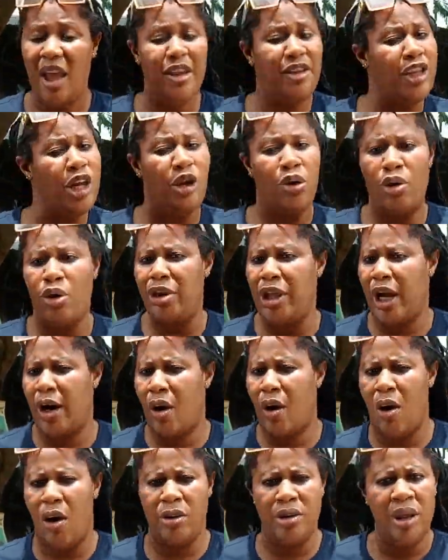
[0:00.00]
They grow the
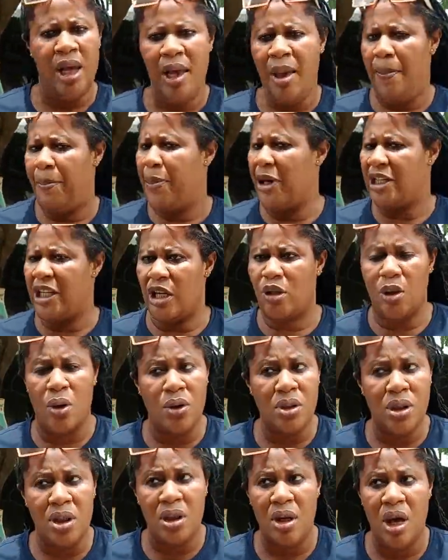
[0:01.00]
corn,
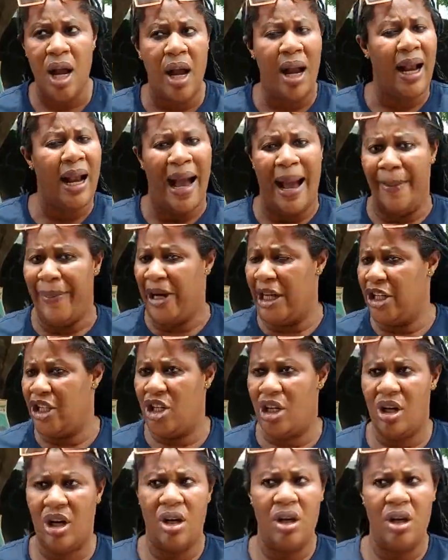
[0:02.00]
potatoes, cabbage,